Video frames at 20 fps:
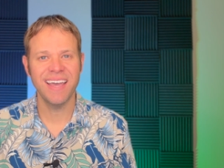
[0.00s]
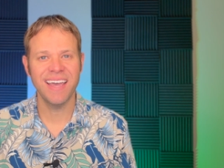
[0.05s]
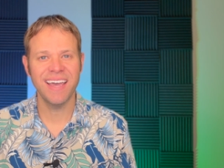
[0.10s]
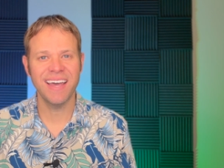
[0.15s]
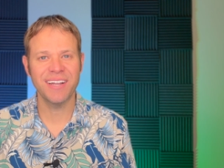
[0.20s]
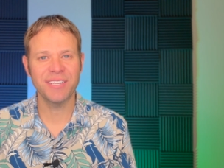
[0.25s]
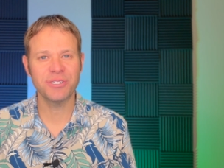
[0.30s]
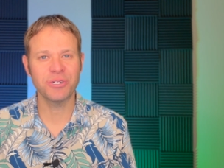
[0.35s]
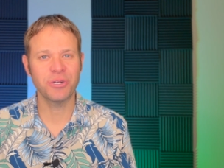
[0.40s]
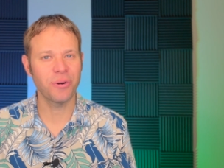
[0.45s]

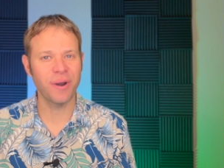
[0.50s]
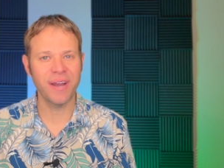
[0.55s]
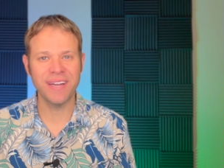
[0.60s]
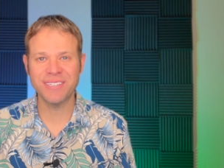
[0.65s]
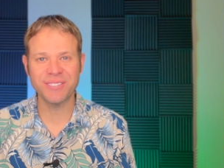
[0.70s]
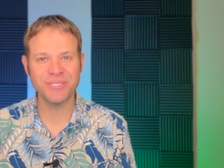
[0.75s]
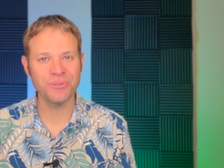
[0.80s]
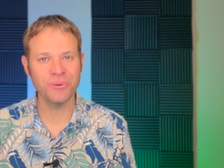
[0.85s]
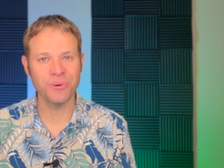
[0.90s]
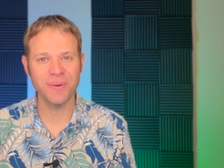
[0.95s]
And it's a
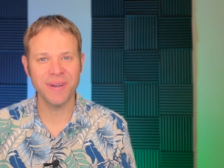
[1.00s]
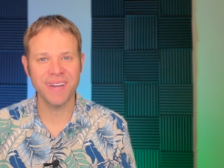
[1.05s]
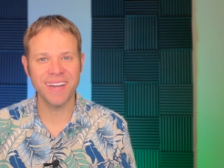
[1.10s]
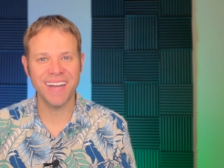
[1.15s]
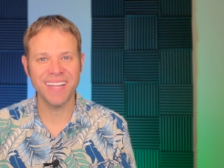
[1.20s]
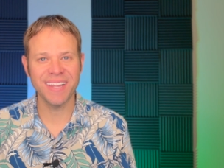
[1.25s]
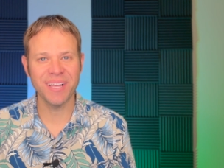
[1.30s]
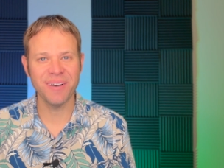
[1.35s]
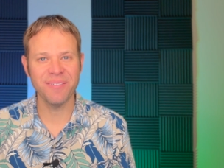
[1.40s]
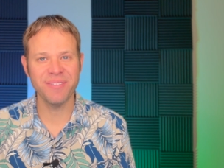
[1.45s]
great story.
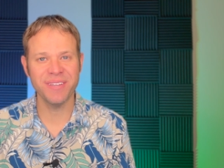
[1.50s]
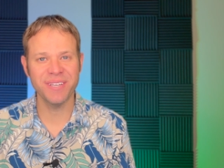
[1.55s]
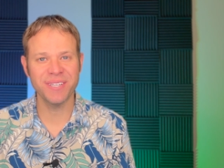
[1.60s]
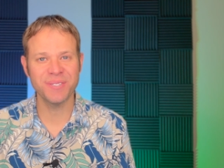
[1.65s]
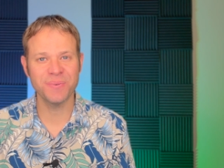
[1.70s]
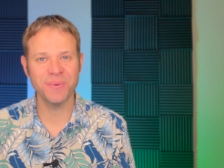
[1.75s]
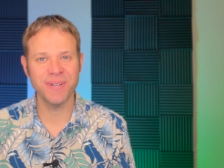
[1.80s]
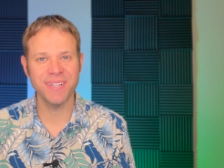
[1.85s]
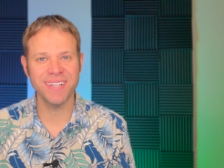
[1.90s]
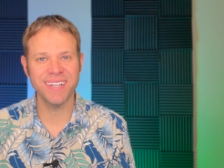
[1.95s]
I love
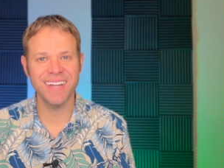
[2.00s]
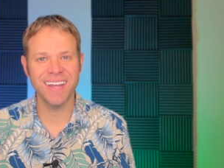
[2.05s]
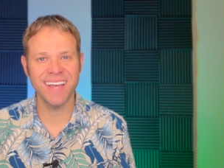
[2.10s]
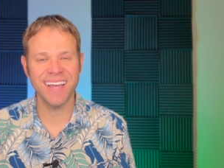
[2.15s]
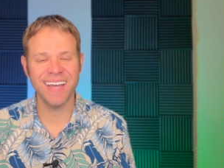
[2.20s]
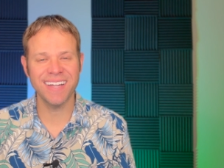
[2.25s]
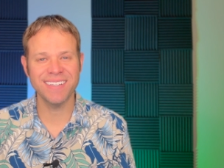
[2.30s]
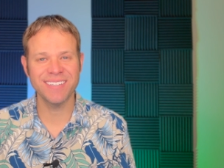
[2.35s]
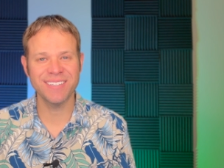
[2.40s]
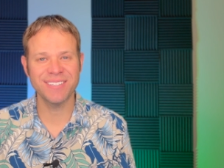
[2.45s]
this one.
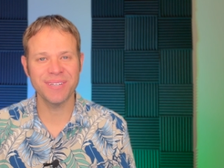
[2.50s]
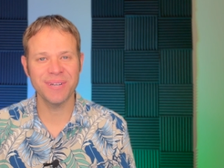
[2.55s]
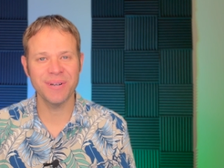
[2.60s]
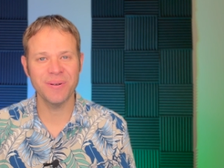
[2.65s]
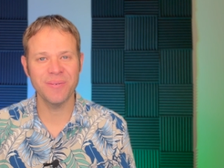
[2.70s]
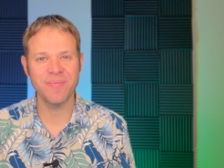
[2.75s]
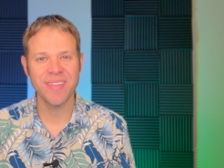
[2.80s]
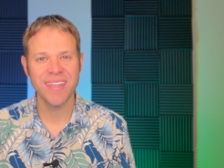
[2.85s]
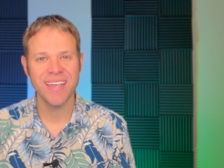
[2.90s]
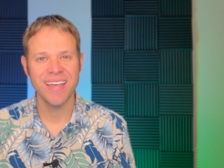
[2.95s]
And
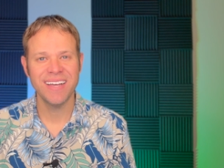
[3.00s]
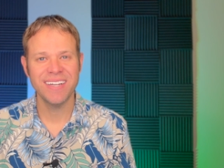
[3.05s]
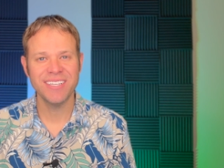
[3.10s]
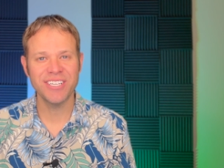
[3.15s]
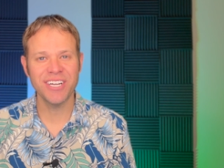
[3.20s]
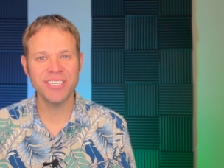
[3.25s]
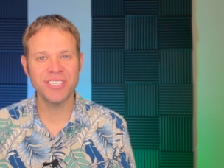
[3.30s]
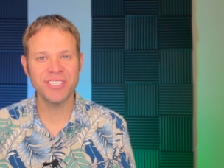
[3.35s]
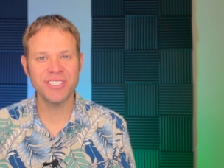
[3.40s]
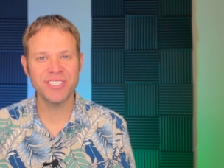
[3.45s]
so,
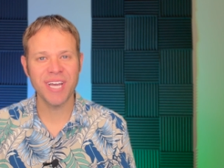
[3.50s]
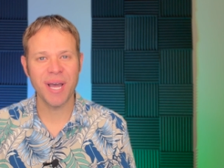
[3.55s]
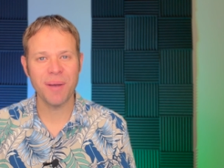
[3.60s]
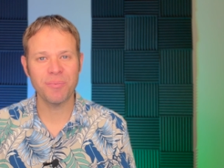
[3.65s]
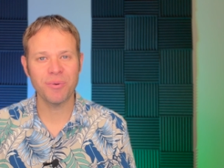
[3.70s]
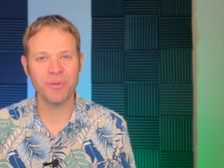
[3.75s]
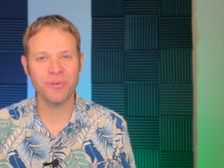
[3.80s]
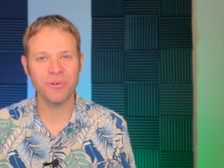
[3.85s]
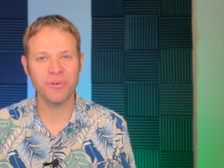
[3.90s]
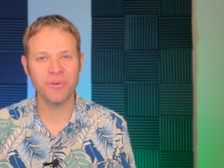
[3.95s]
Judges
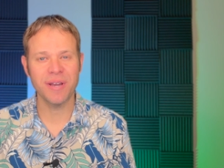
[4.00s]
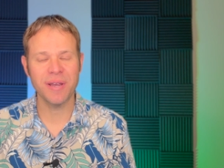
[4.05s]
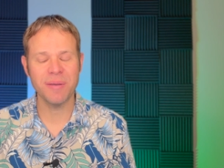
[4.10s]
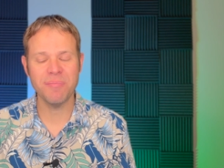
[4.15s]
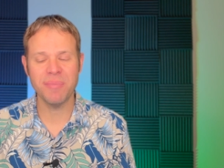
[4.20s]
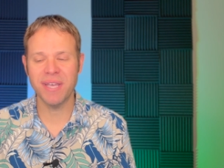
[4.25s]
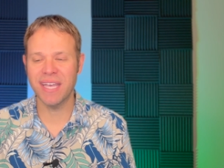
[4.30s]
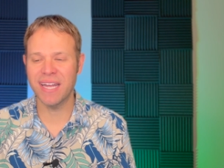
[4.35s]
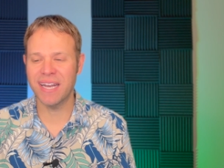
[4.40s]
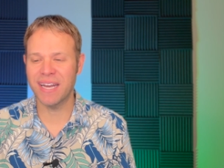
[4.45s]
chapter 3,
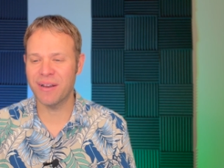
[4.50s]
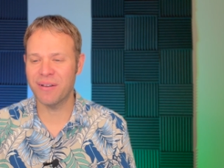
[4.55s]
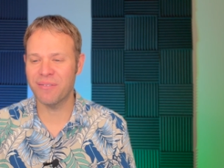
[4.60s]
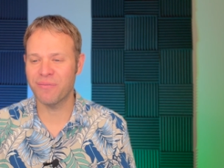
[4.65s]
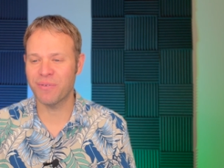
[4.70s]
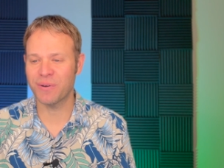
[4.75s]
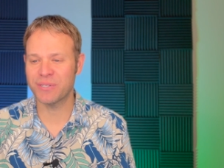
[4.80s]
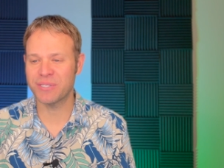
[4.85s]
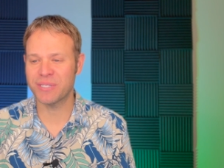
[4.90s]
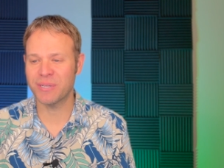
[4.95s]
beginning
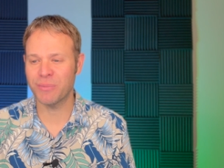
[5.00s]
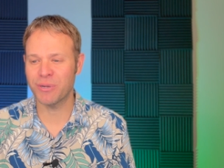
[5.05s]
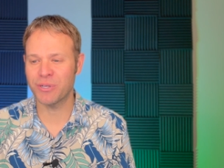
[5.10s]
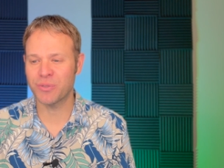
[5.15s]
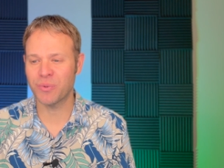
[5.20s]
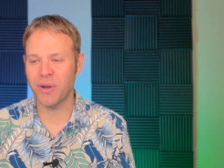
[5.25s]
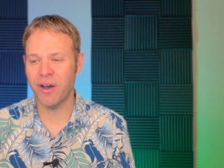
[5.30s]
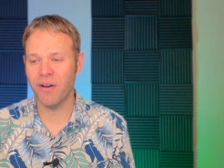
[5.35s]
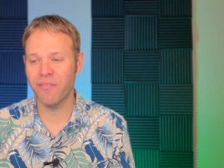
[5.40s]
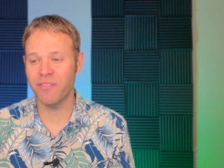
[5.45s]
in verse number
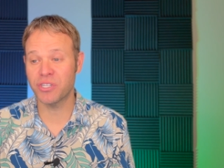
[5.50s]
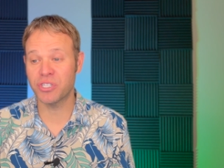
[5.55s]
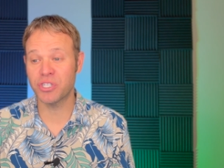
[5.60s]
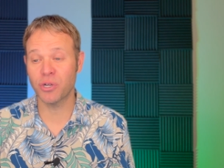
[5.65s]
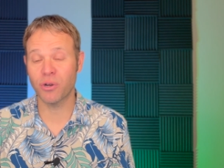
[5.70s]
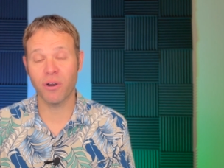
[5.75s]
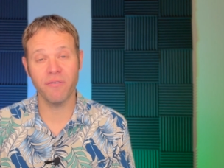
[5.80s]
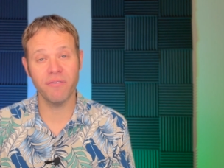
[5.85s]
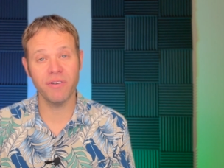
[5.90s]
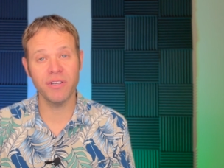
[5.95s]
12 the
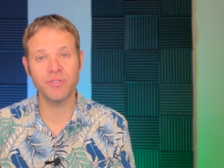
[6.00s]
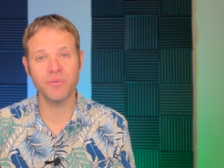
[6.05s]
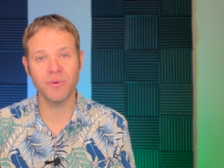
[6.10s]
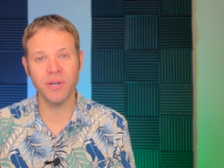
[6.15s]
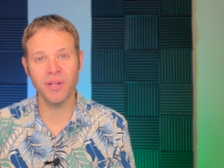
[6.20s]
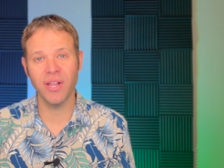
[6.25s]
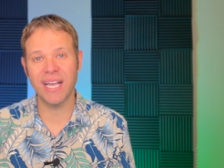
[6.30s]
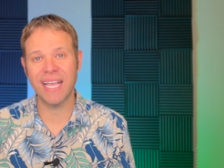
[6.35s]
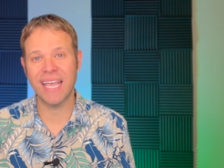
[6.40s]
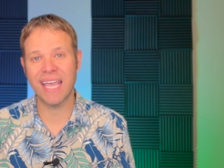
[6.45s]
children of
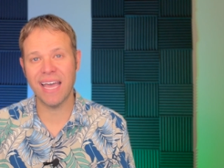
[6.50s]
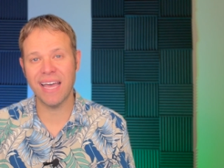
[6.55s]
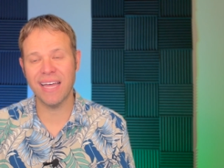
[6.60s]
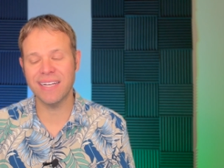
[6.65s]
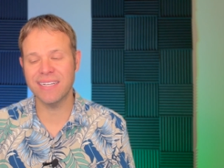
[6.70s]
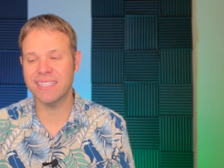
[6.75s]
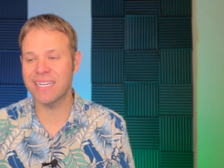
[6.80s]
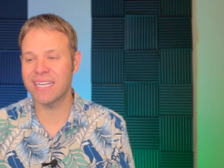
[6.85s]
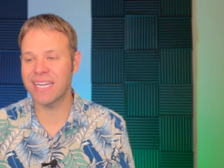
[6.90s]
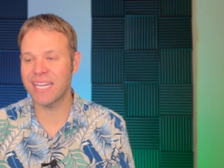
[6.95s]
Israel
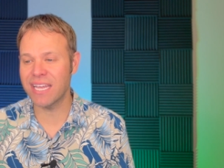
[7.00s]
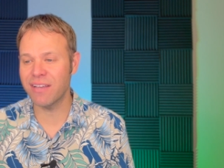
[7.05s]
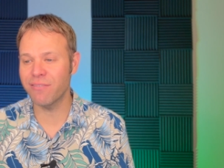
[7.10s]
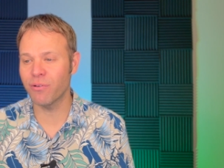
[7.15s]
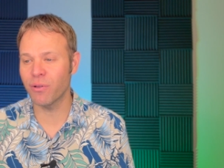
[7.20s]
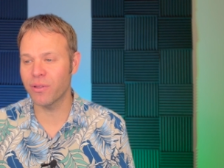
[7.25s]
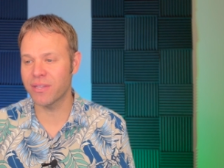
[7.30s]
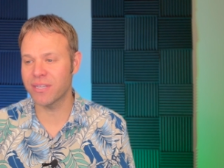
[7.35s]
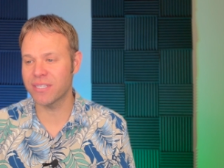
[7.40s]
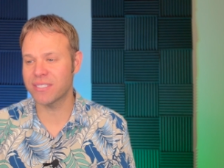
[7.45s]
again did
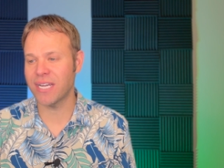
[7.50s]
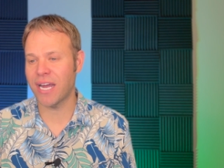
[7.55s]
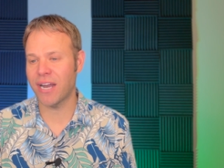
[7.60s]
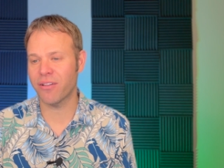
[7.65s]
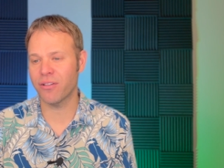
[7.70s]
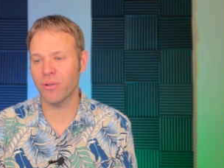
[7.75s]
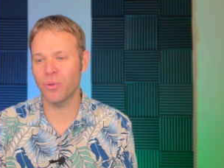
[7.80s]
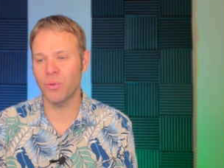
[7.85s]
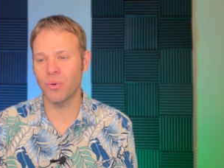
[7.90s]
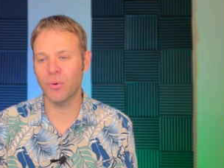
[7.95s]
evil in the sight
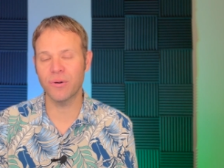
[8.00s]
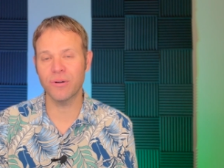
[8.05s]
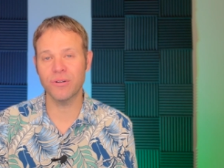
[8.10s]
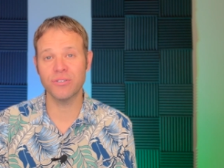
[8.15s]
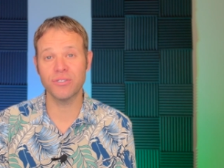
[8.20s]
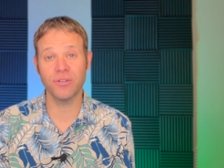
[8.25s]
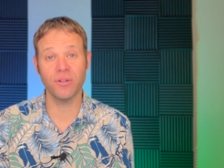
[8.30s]
of the Lord.